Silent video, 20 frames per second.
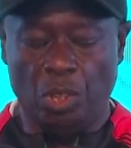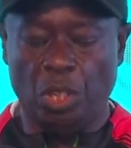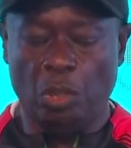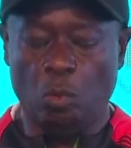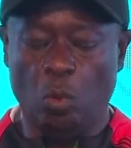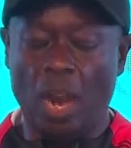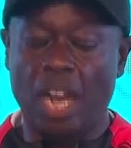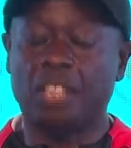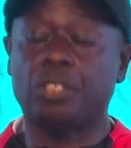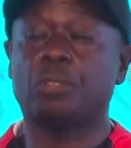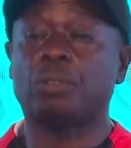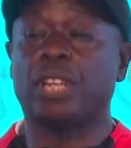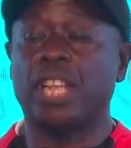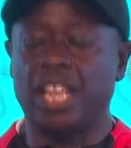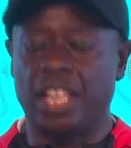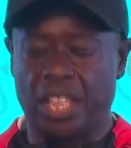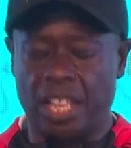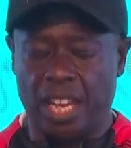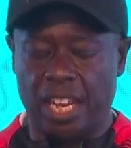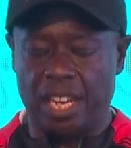We'll work
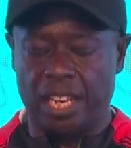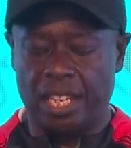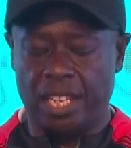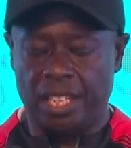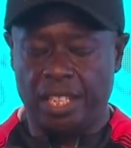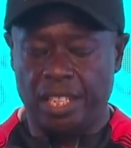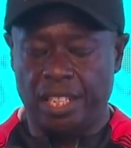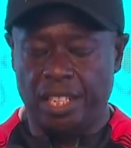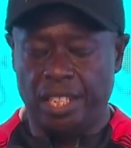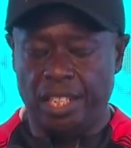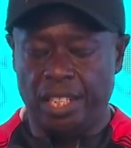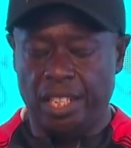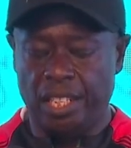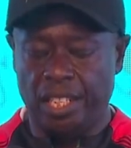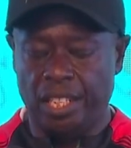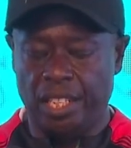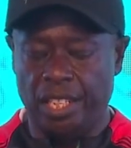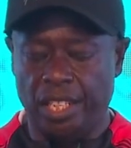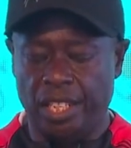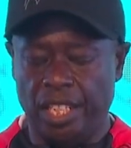together
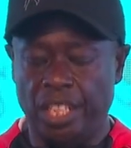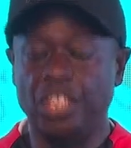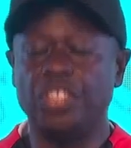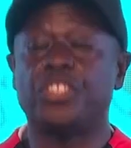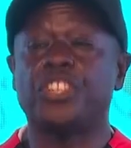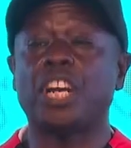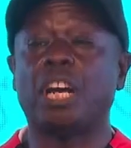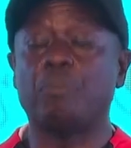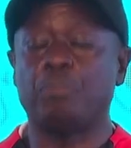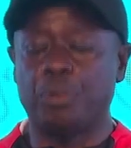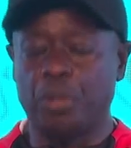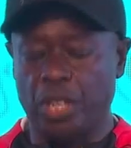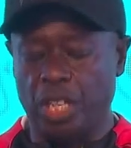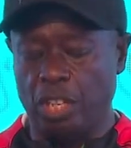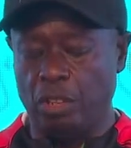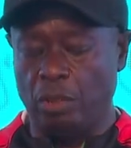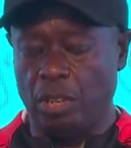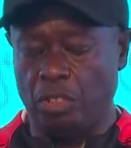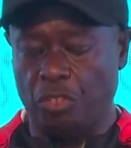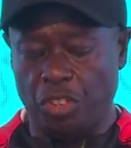in
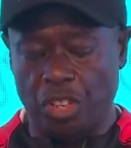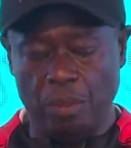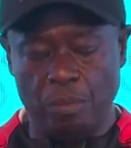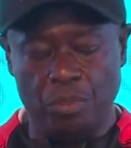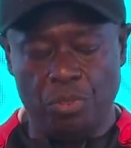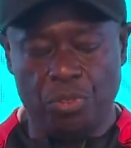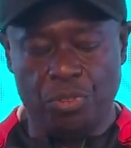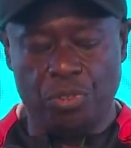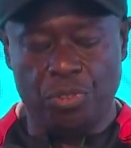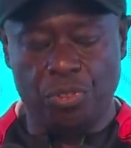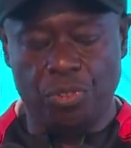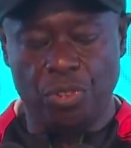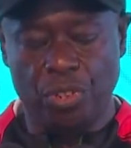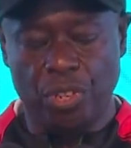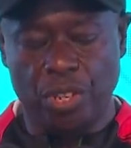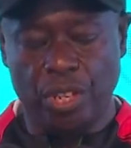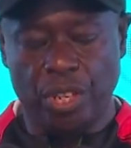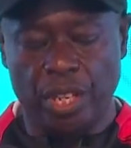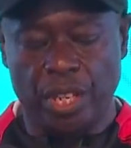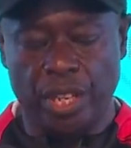championing your dreams
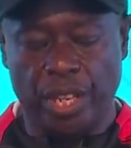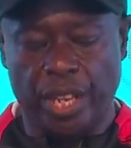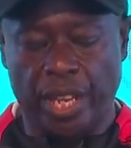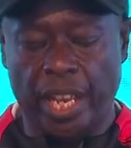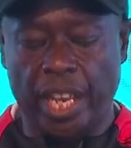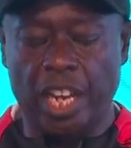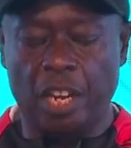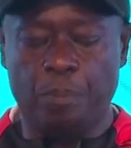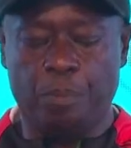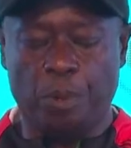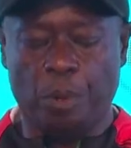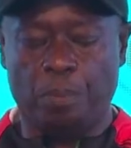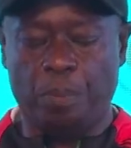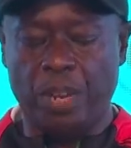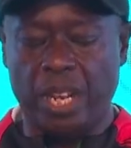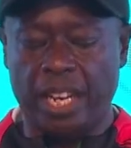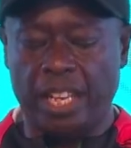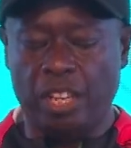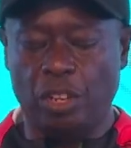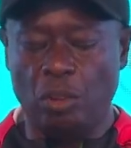and
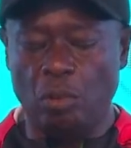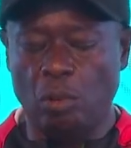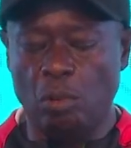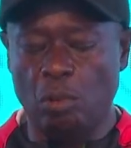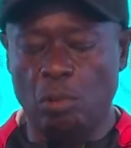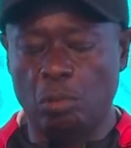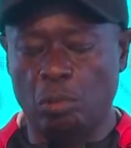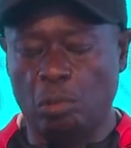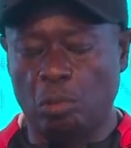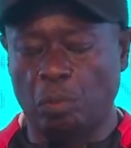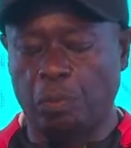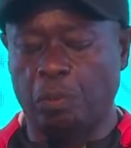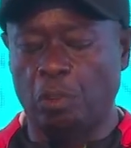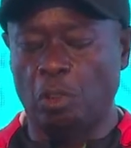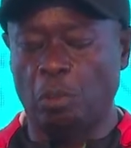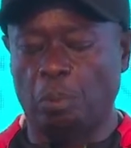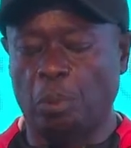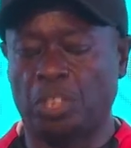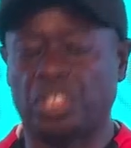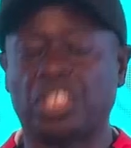propelling you to
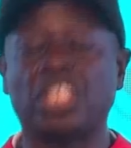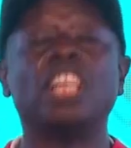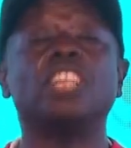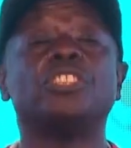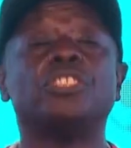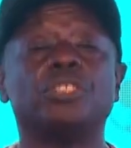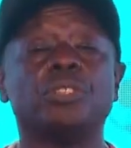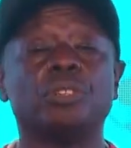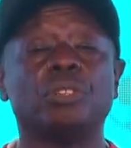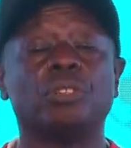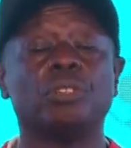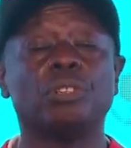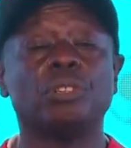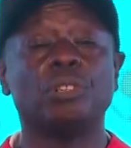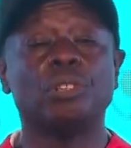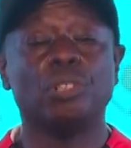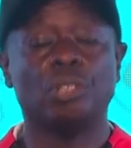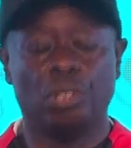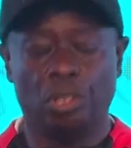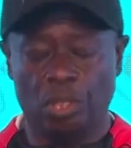full potential
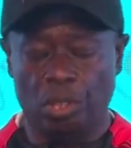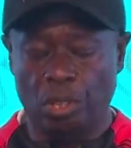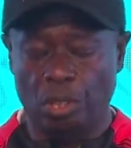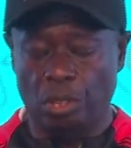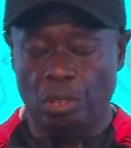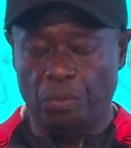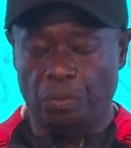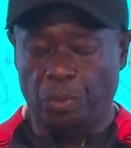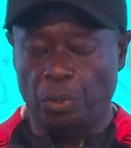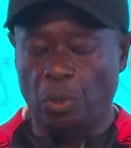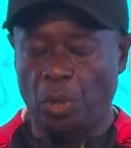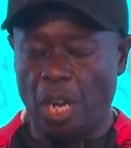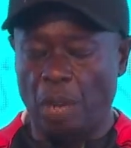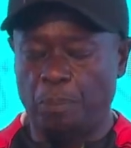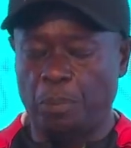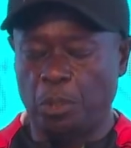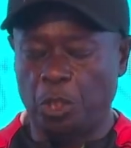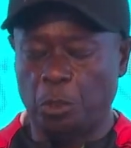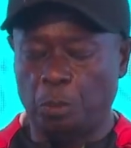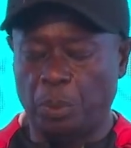for
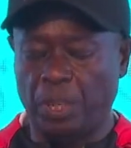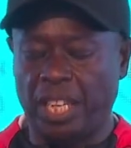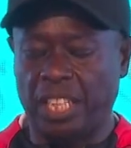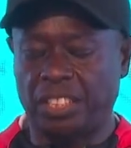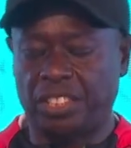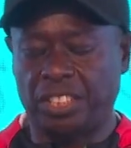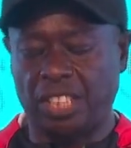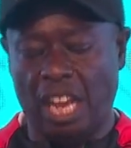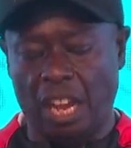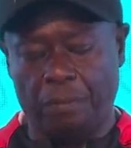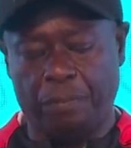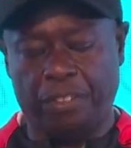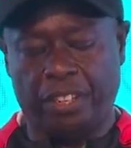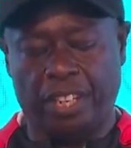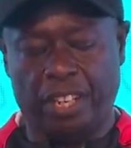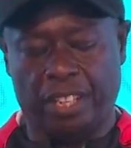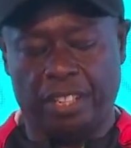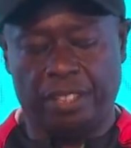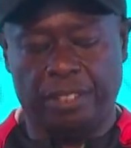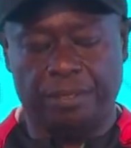a prosperous
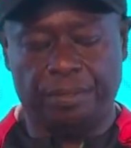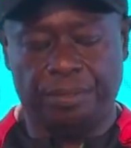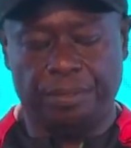Africa.